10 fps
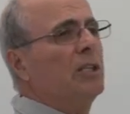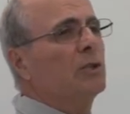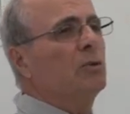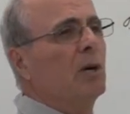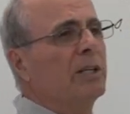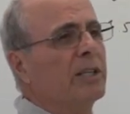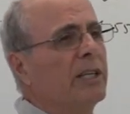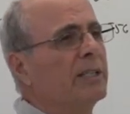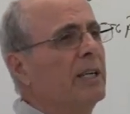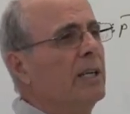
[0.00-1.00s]
is
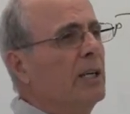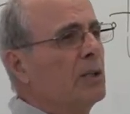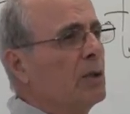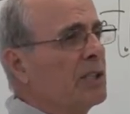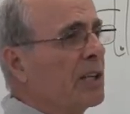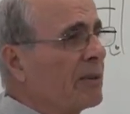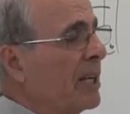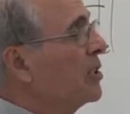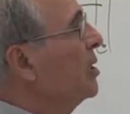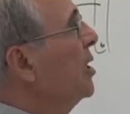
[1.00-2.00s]
200. The
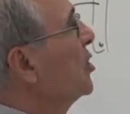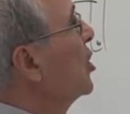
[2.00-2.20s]
rest is